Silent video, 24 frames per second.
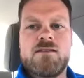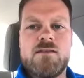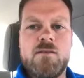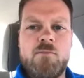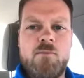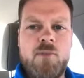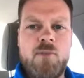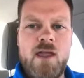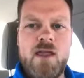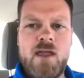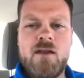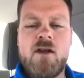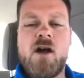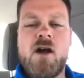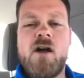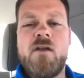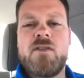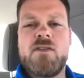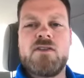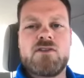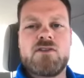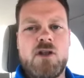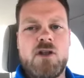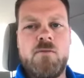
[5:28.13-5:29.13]
some paint on
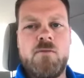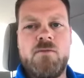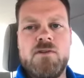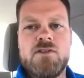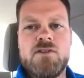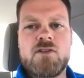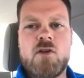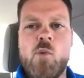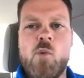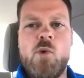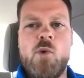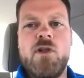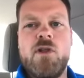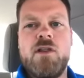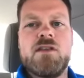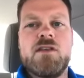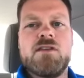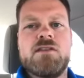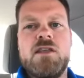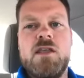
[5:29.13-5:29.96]
the surface to really